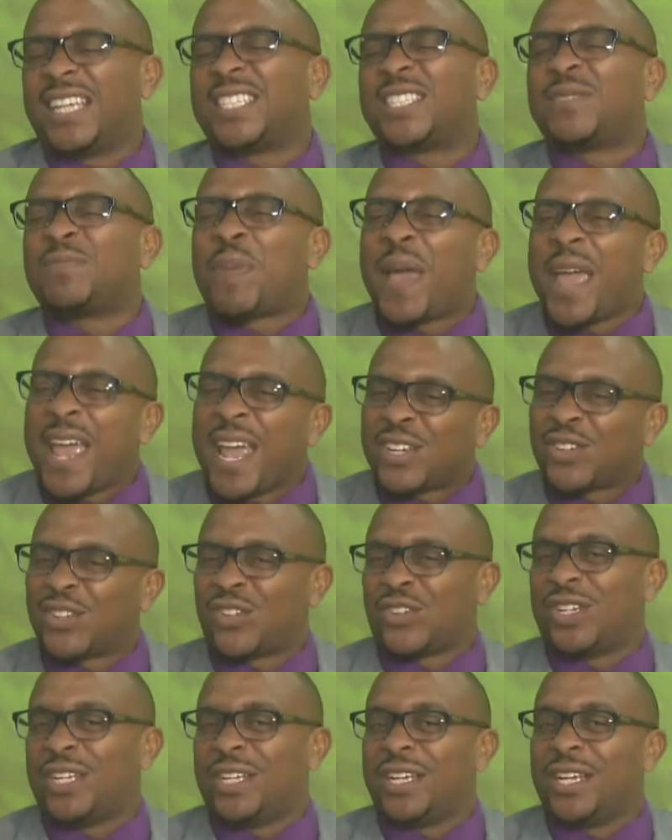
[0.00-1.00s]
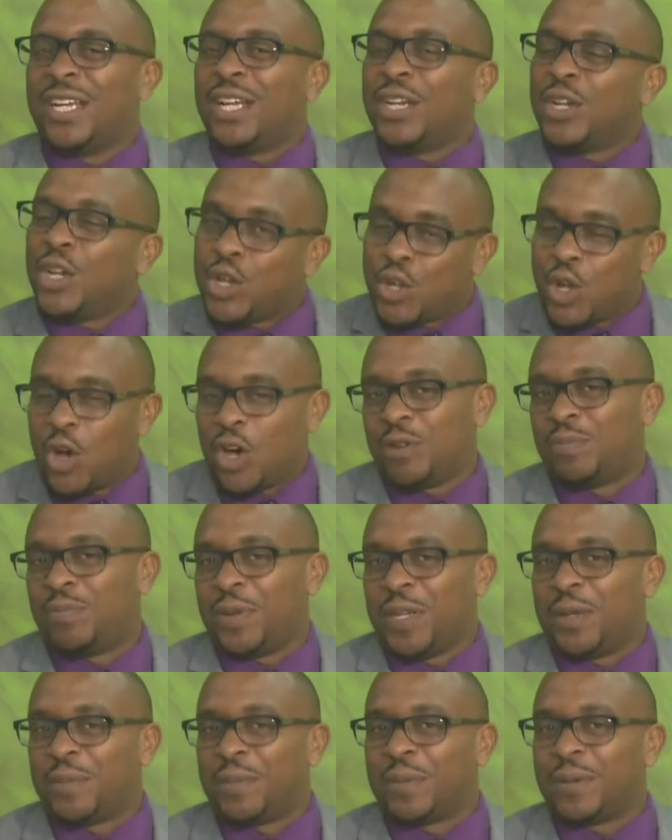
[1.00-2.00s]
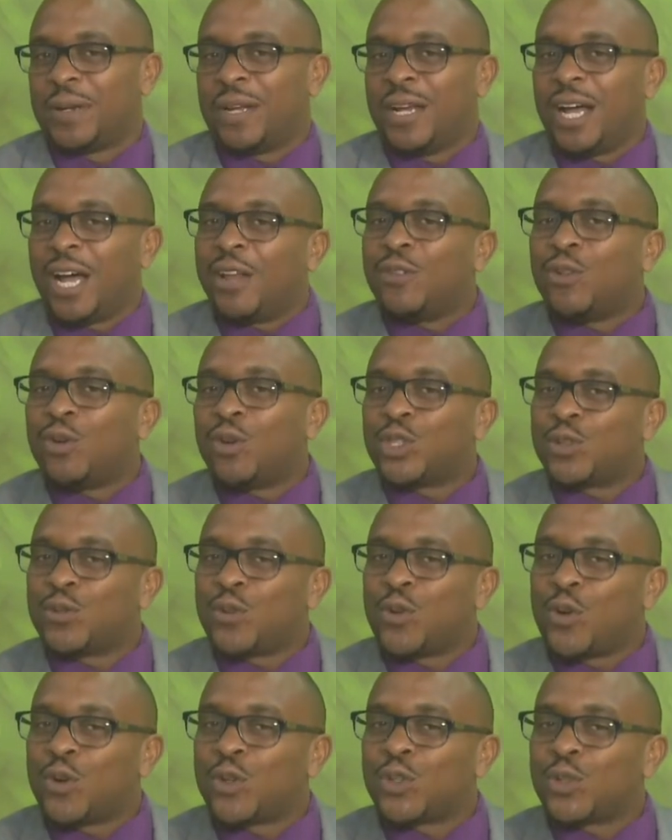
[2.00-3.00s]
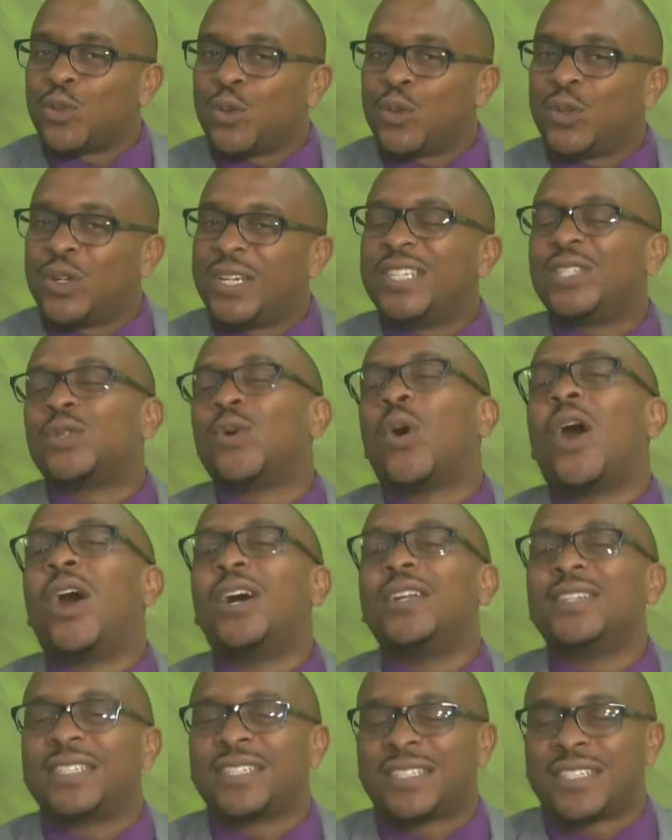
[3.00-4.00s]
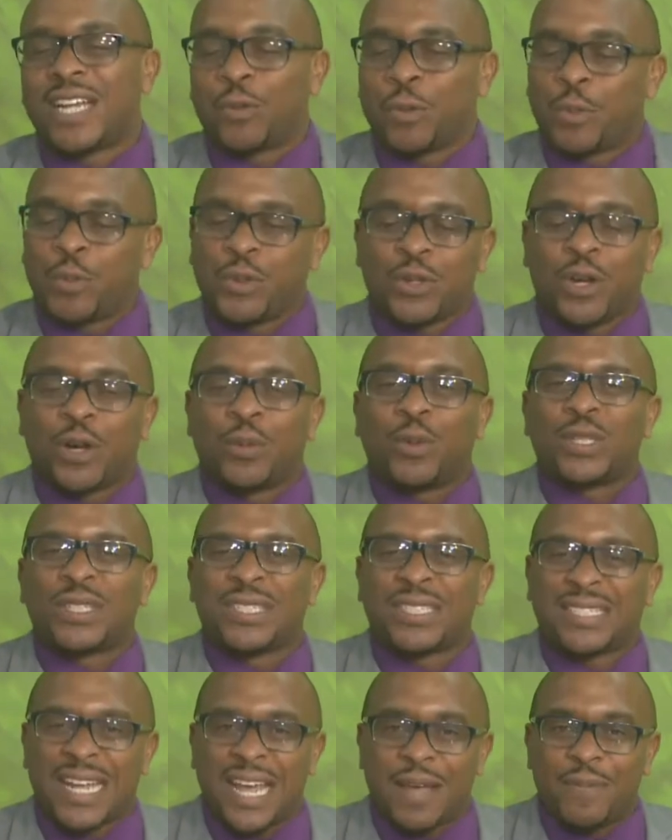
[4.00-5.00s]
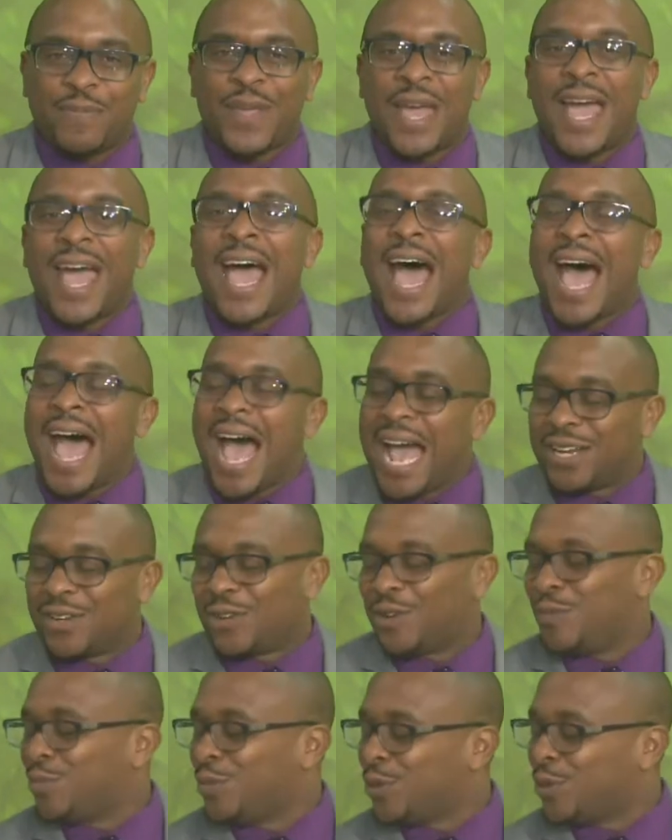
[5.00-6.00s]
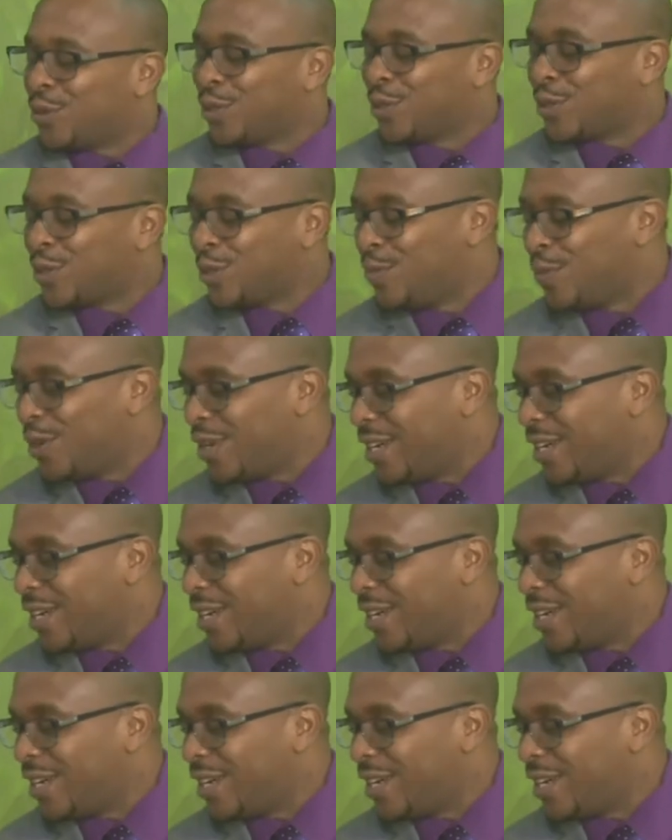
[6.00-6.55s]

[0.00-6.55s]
especially the young people and those folks who need to understand when we talk about STEM and computers. Good